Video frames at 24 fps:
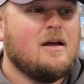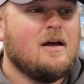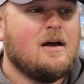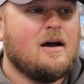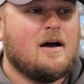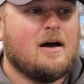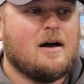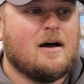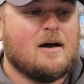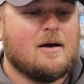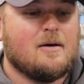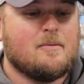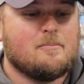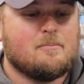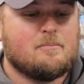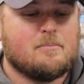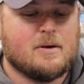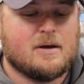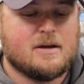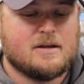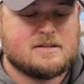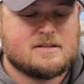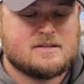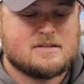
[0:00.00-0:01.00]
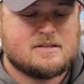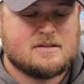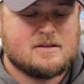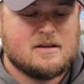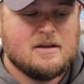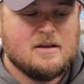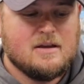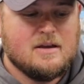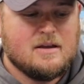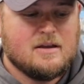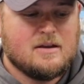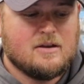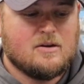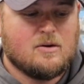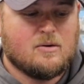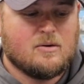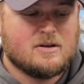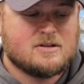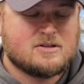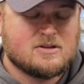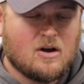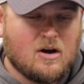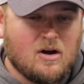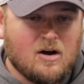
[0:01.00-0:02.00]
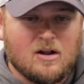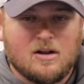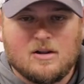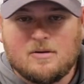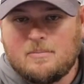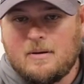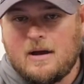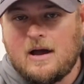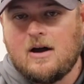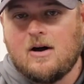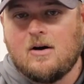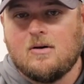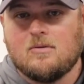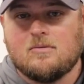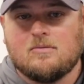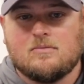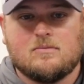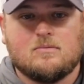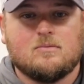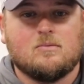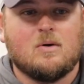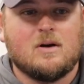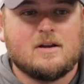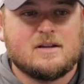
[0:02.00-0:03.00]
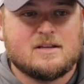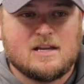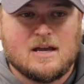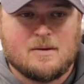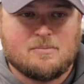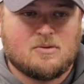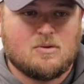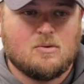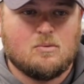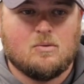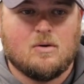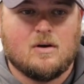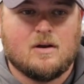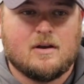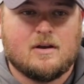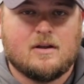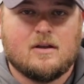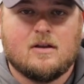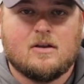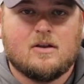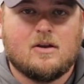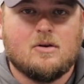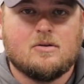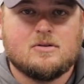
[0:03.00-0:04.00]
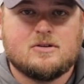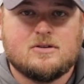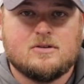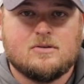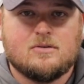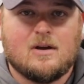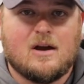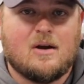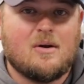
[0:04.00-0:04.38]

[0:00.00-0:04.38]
Um, but you know, it's all about what depth you want to go to.